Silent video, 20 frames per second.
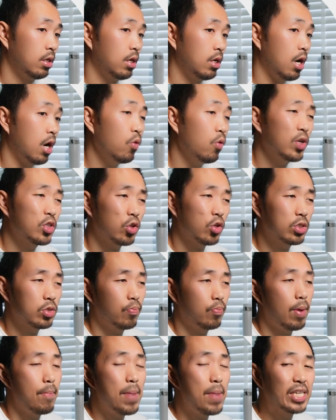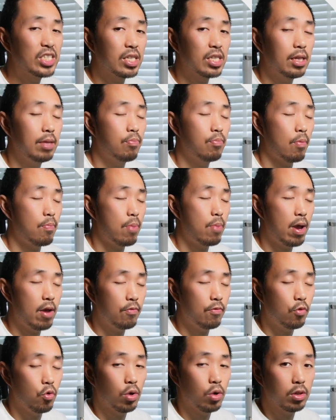I always try to be mentally
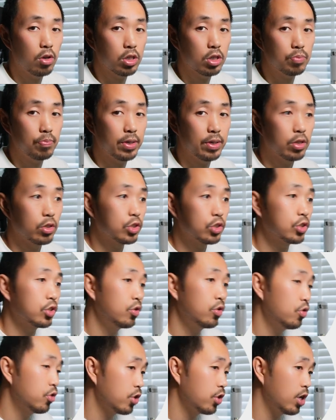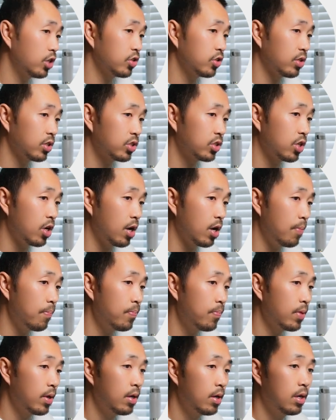prepared for a loss because 2/3 of the
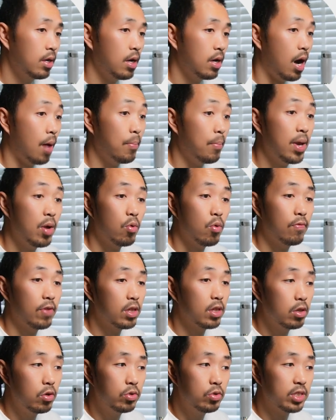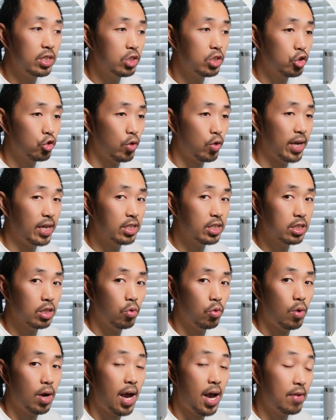time I'm hit with a losing trade,
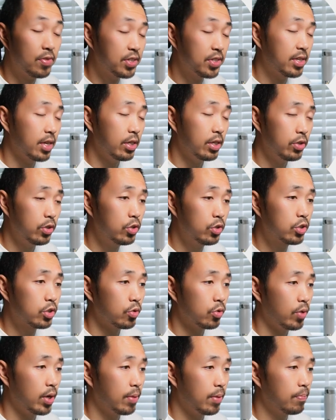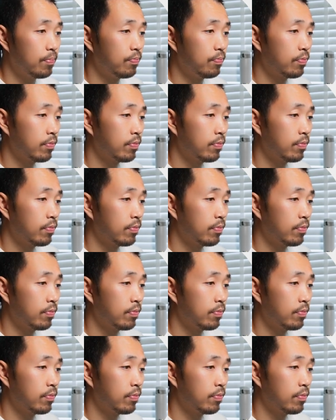so I have to get used to it.